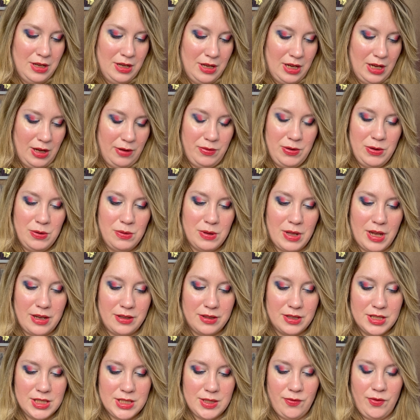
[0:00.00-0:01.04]
If you like
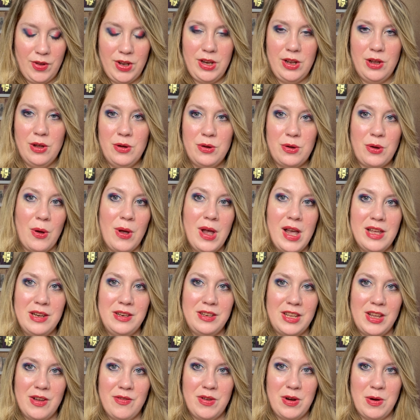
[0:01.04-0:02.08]
this video, go ahead
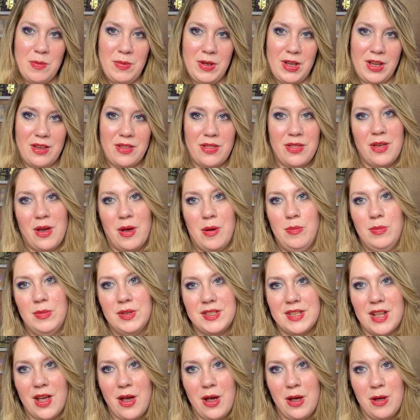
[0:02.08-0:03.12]
and give it a big
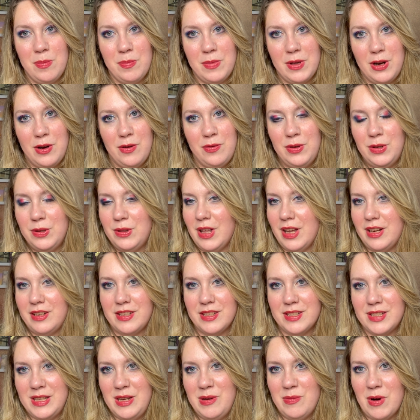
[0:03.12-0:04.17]
thumbs up. And if you'd like to
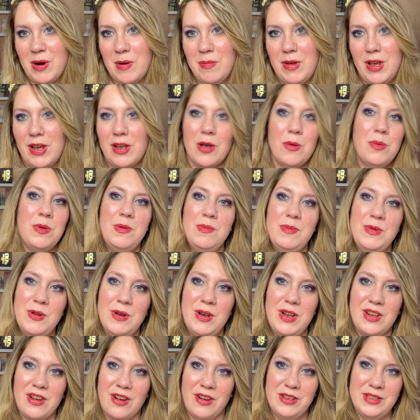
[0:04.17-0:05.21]
see more makeup and
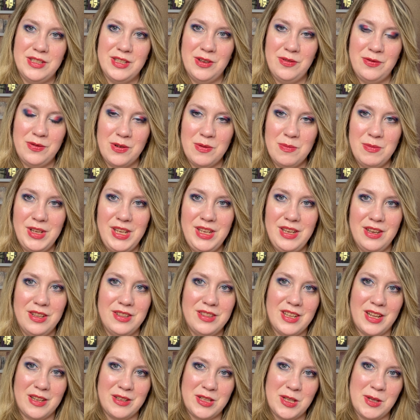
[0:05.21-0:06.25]
beauty content from me, hit
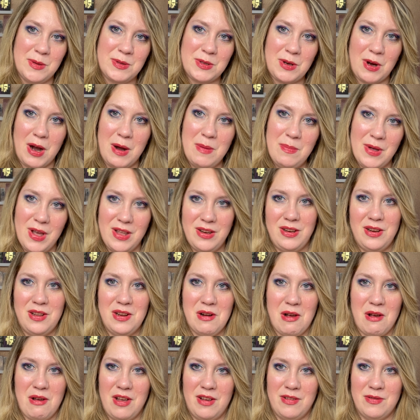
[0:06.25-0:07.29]
that subscribe button and
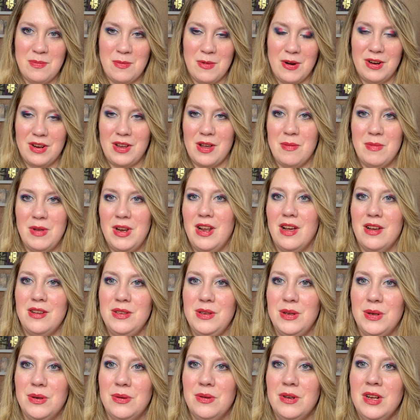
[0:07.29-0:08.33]
I'll have more coming at
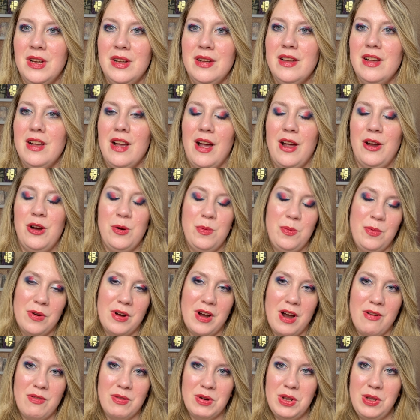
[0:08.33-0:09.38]
you. I hope
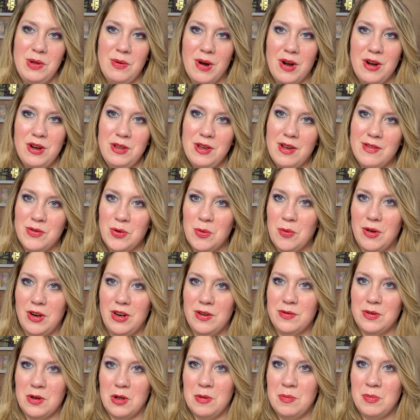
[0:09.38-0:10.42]
wherever you are, you have a
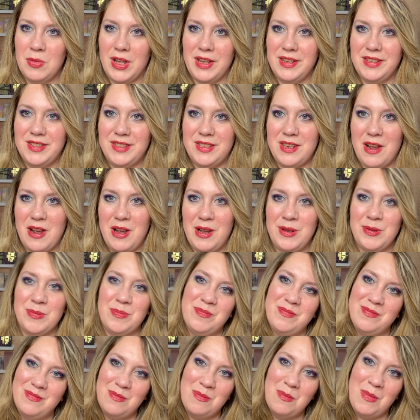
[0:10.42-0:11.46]
wonderful and blessed day.
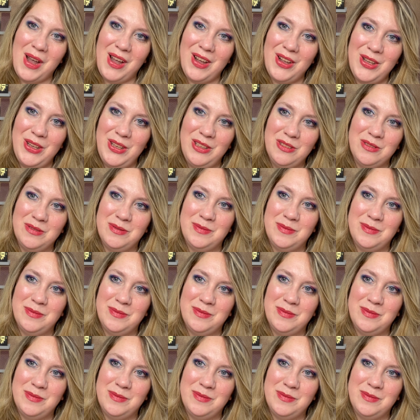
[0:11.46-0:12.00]
Bye.